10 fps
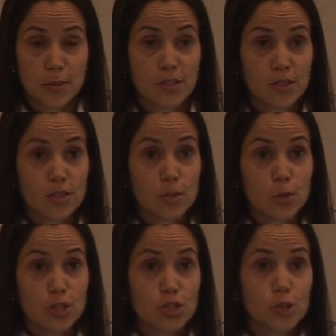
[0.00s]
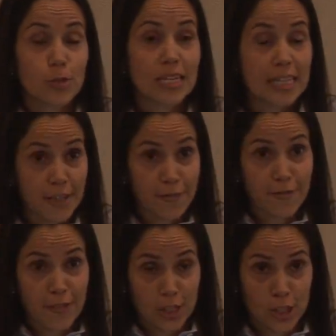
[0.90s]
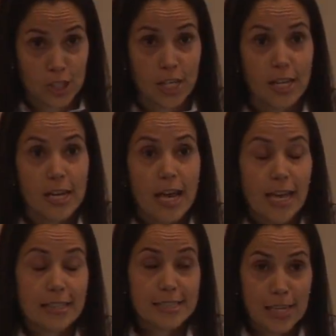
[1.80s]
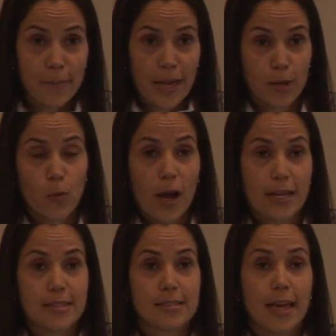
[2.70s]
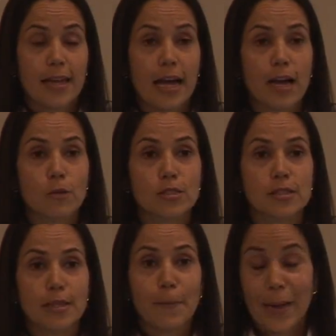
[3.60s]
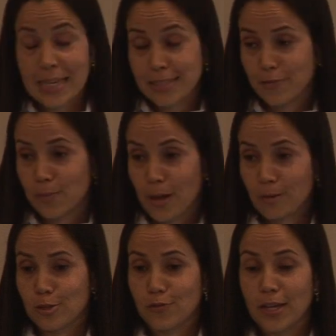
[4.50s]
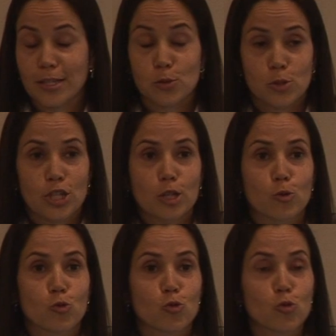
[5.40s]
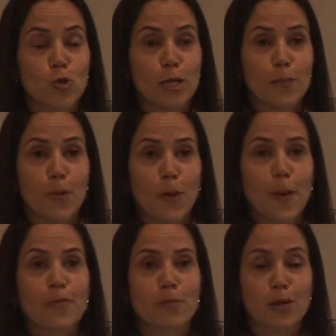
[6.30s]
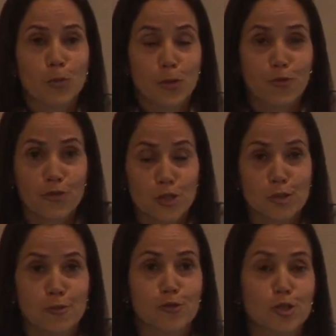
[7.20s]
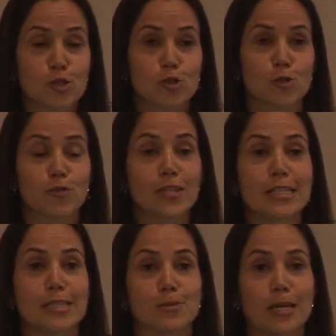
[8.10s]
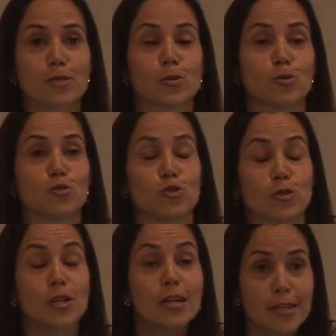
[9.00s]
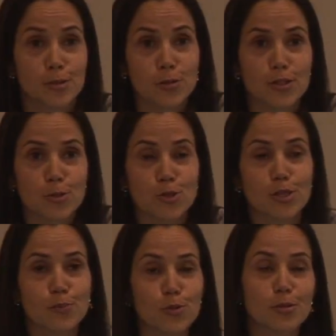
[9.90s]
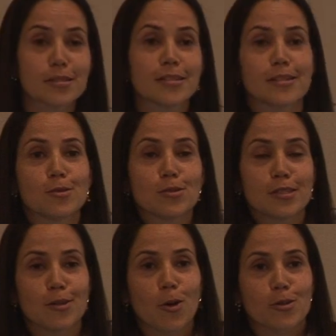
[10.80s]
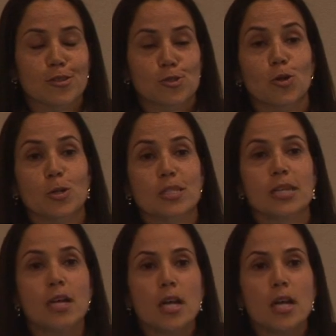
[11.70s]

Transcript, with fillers: My sister was still eating fish and some egg whites, and I was eating massive amounts of nuts, which I don't do anymore. But when you first convert to veganism, that's what you do, because you think you need the protein and you need all the source.